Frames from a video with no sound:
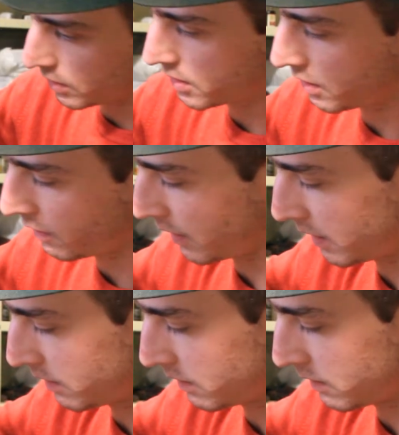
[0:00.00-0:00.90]
so
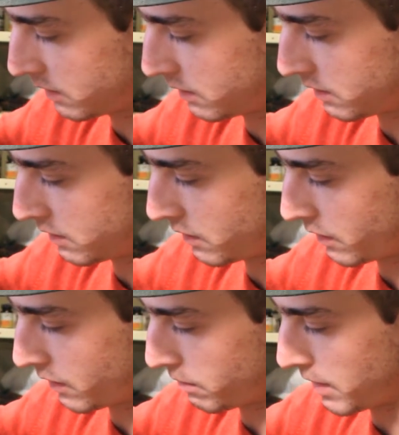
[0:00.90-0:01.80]
they
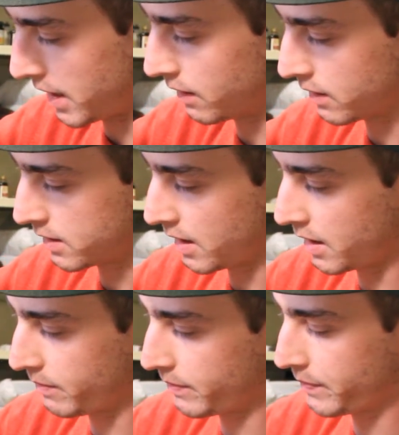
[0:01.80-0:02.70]
remain the
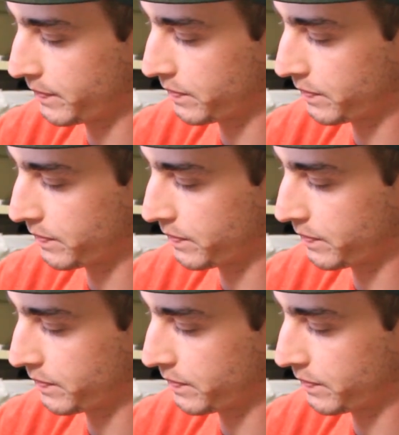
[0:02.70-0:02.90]
same.